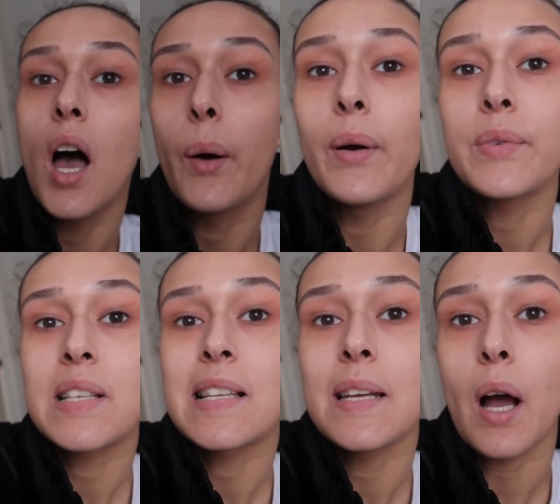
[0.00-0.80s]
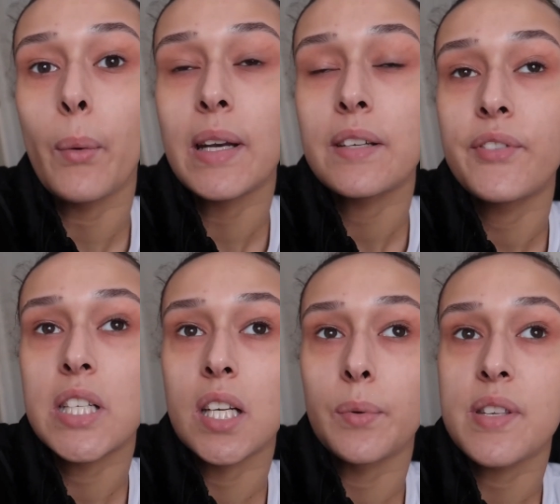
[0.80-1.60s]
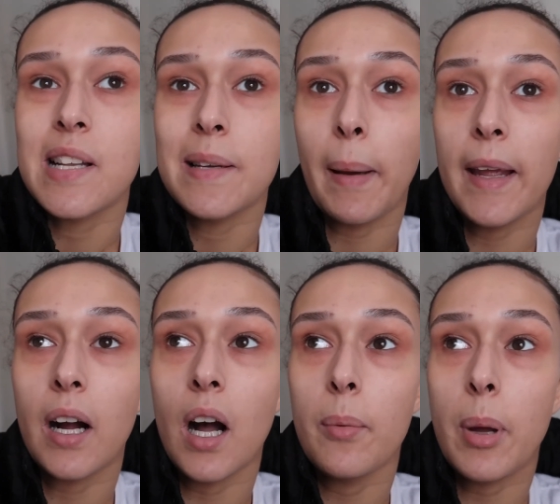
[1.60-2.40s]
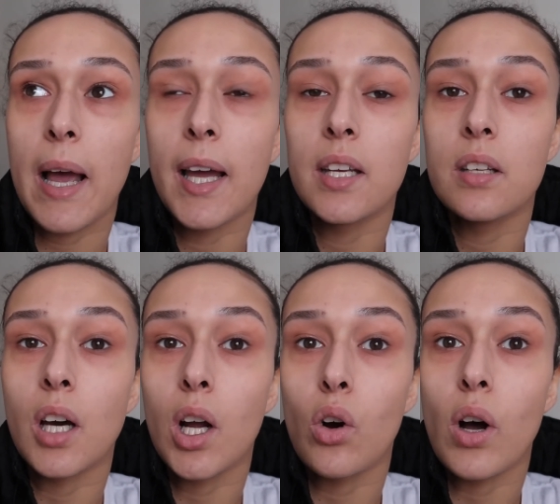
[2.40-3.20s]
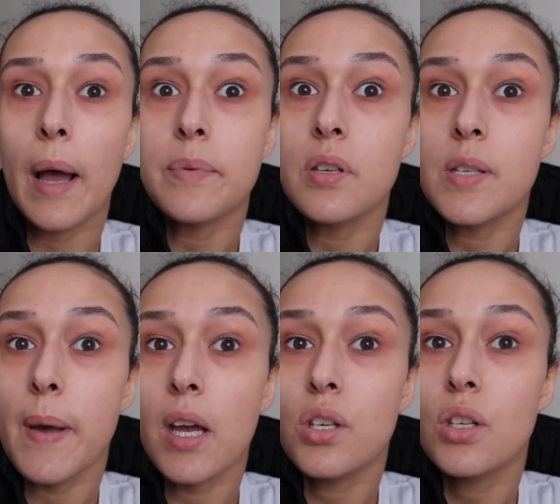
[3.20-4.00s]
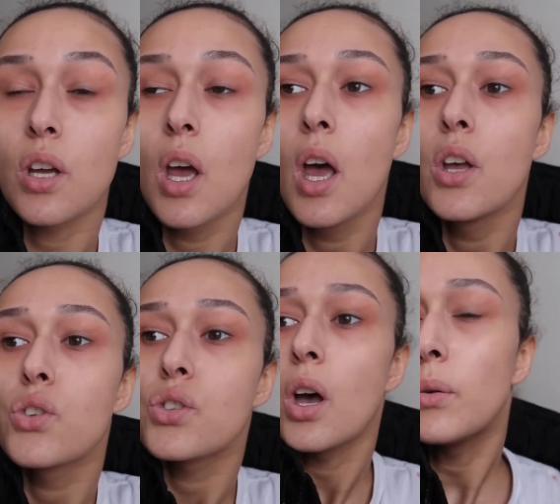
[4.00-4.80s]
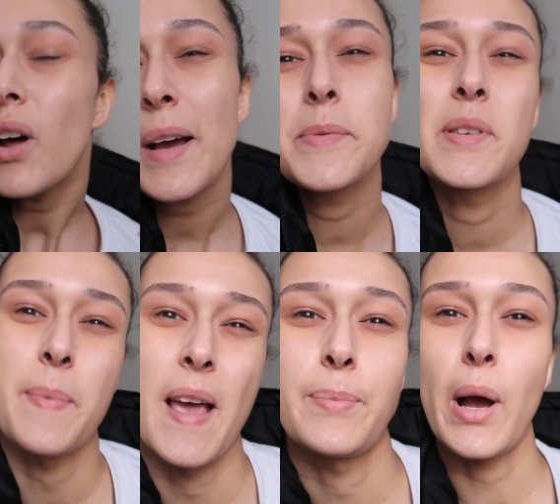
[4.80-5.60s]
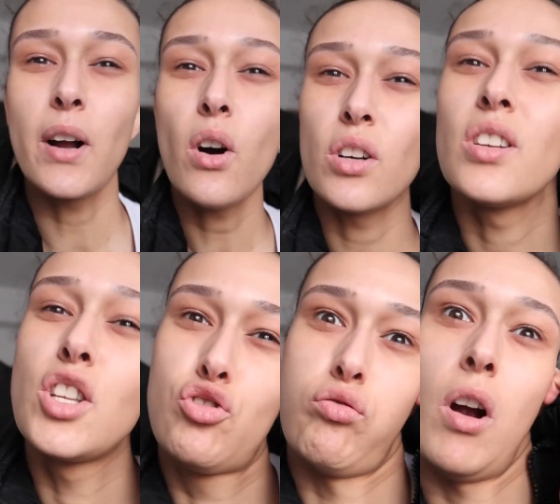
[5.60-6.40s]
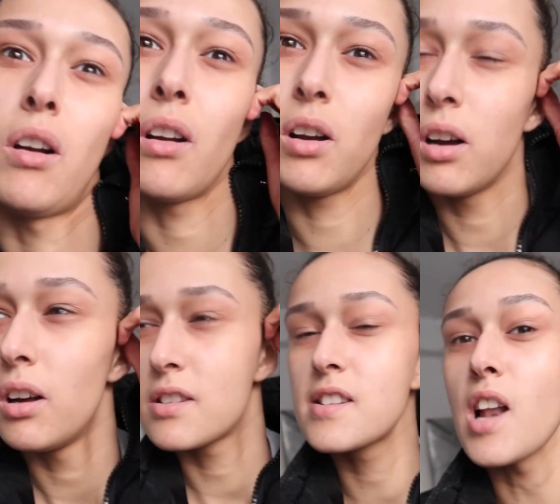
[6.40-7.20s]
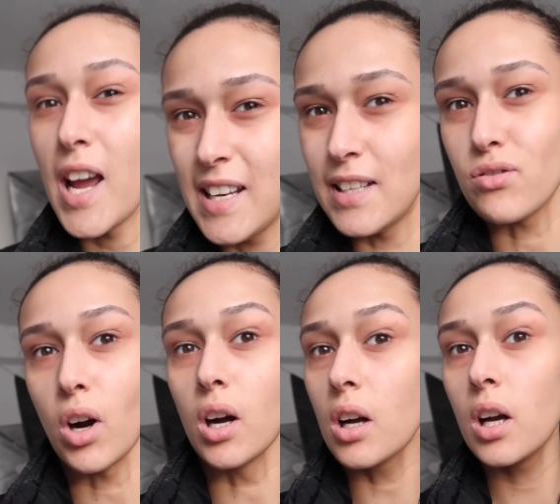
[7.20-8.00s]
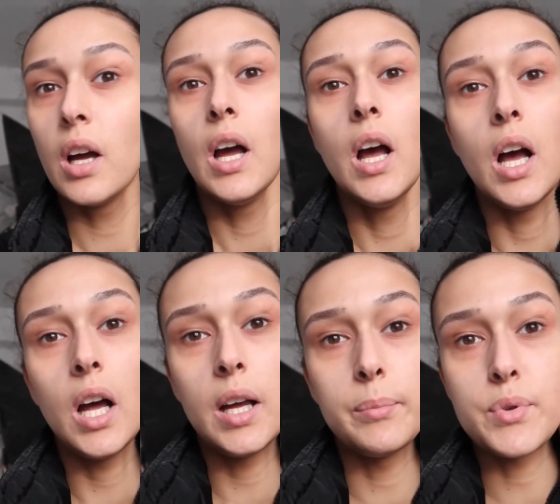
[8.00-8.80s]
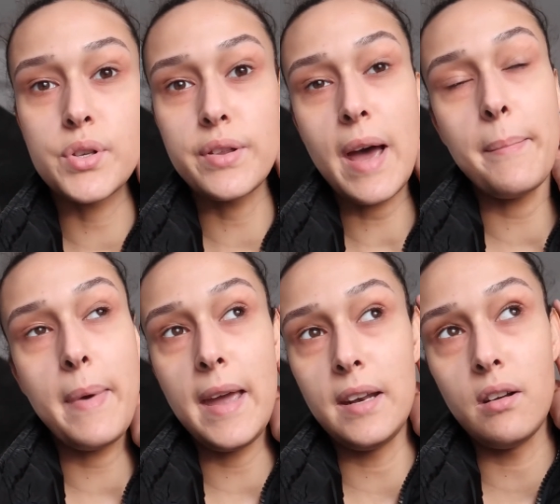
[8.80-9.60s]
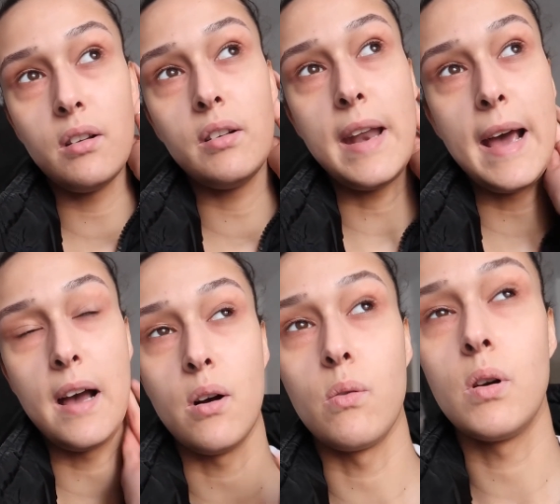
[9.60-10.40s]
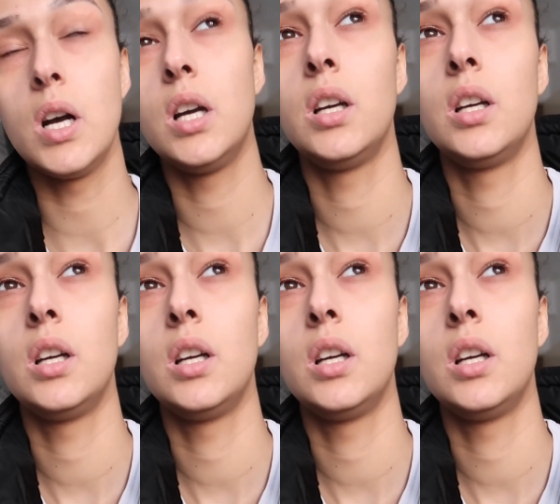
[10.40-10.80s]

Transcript: I went sleep I went for dinner with sleek makeup and I got absolutely smashed so not actually smashed but I got drunk slightly drunk um so that meant now